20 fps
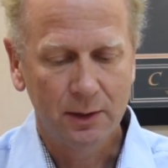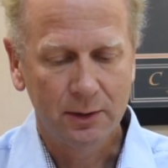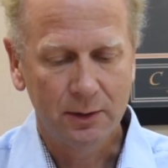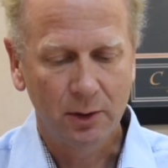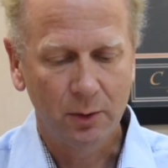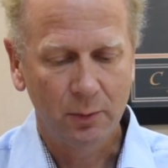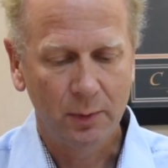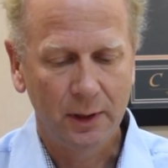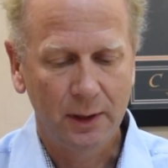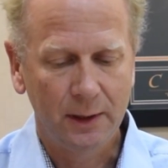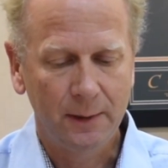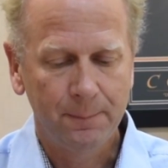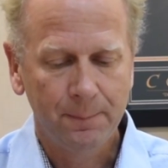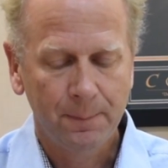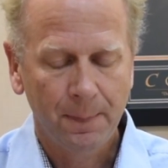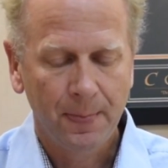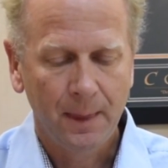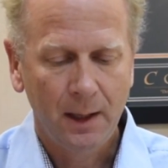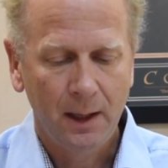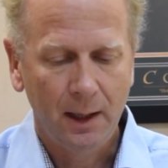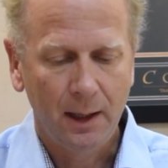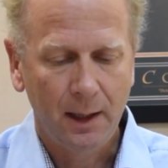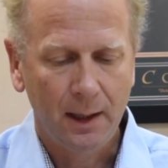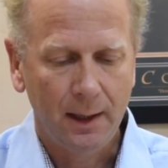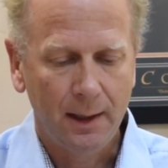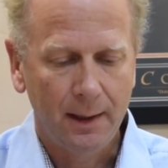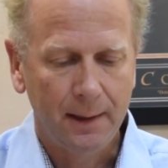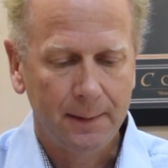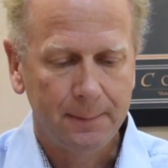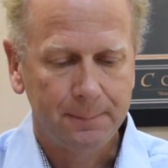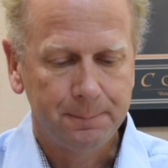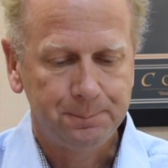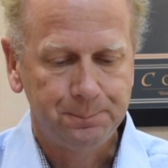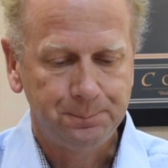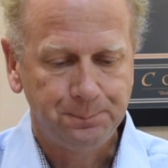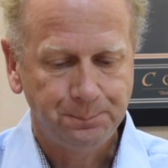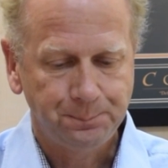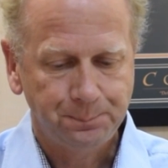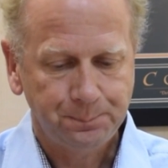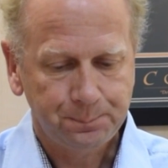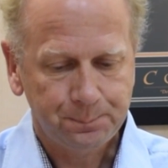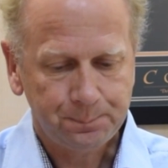So we um,